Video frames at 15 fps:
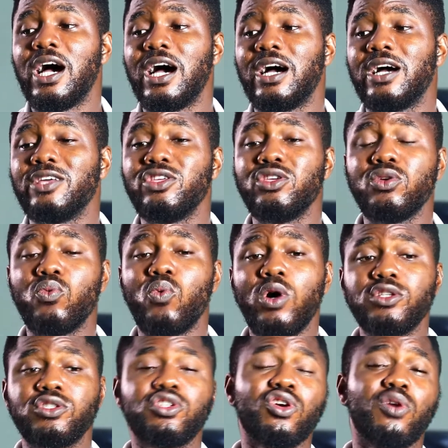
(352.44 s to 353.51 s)
You
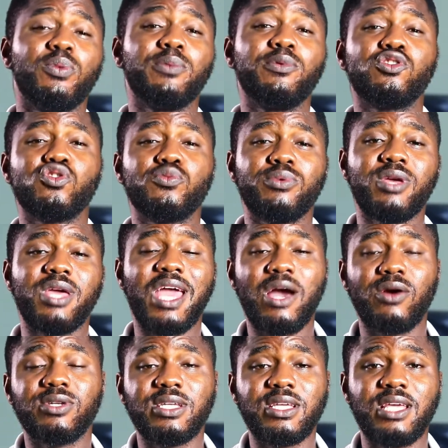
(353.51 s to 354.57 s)
want your baby to be
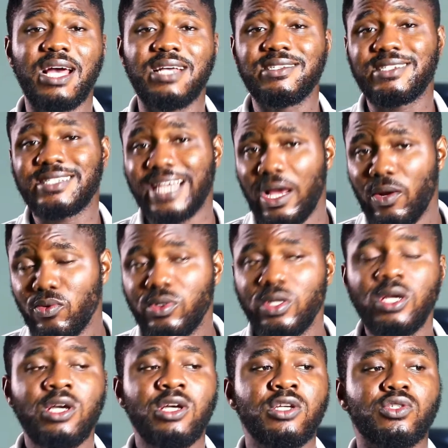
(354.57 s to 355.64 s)
healthy and sound,
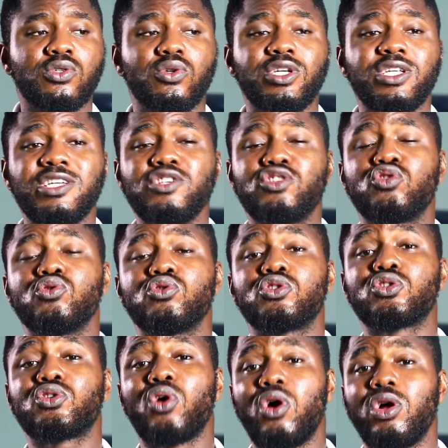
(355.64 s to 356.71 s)
so you need to
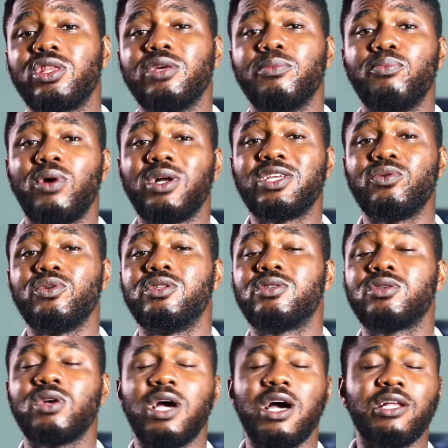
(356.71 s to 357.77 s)
store the body
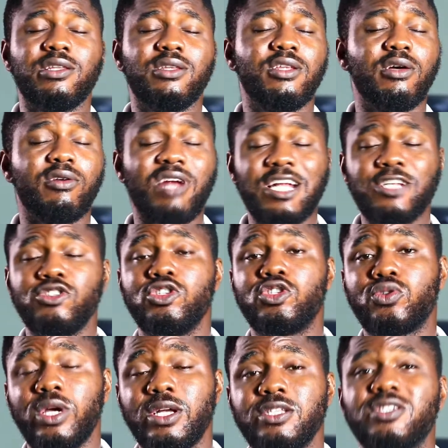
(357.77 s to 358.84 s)
with the right
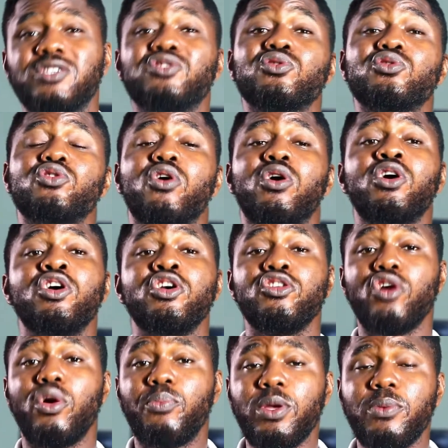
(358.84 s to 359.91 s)
nutrients, so
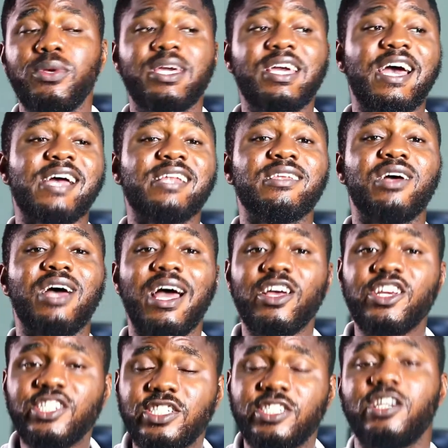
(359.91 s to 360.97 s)
your baby can
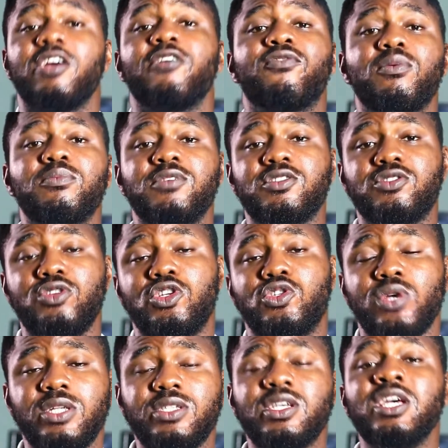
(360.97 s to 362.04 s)
share from these
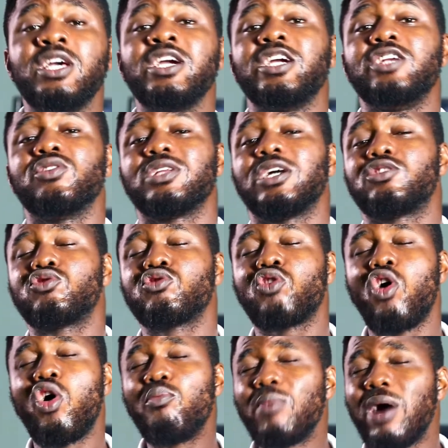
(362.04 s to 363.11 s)
nutrients in order to
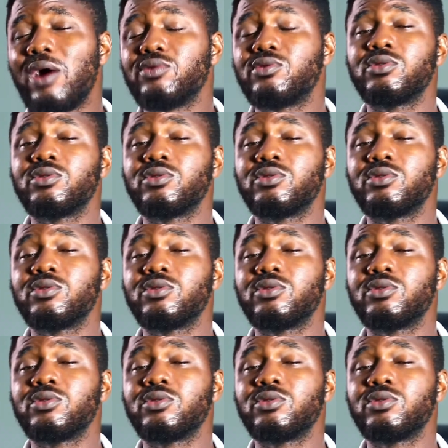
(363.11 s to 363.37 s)
come out